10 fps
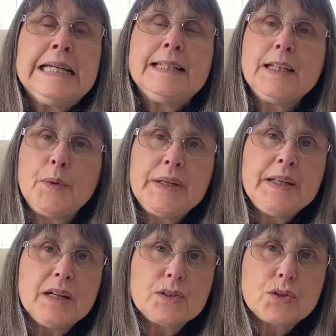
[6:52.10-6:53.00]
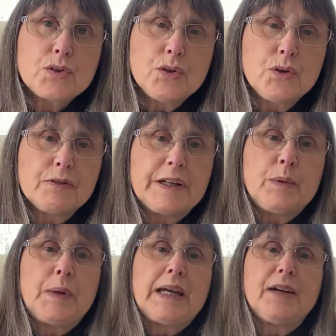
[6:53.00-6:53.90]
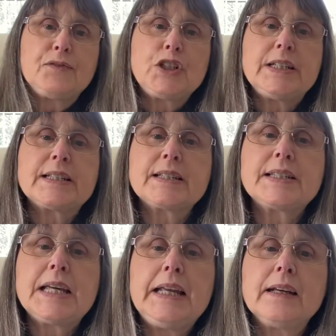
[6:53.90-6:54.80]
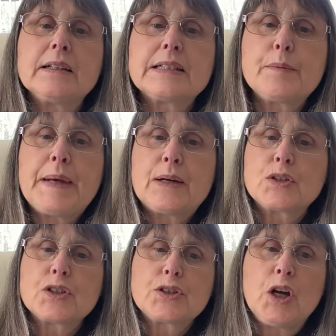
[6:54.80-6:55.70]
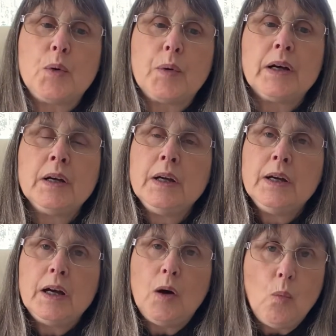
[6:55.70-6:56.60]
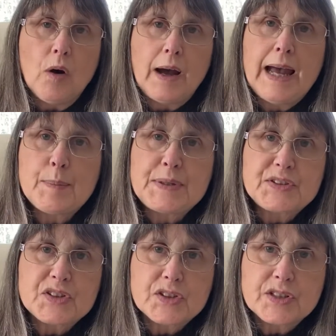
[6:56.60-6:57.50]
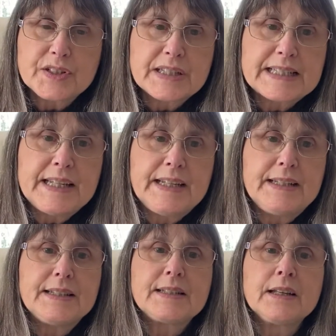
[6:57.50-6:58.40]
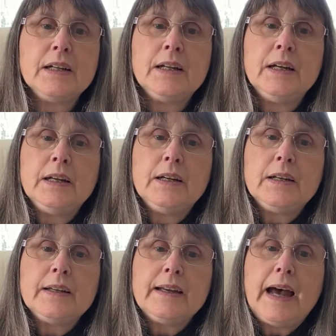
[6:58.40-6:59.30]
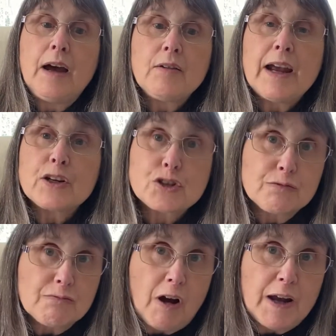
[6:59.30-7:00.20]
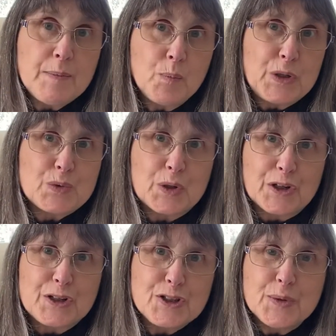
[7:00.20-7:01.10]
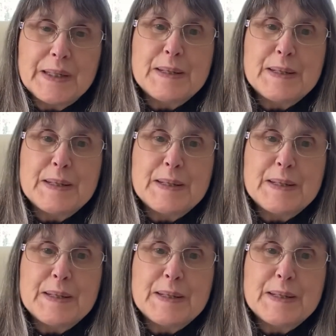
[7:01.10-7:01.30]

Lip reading: Now, in our story, we have Jesus telling us about a sower and what happens to the seeds. Our action rhyme, which we're going to do in a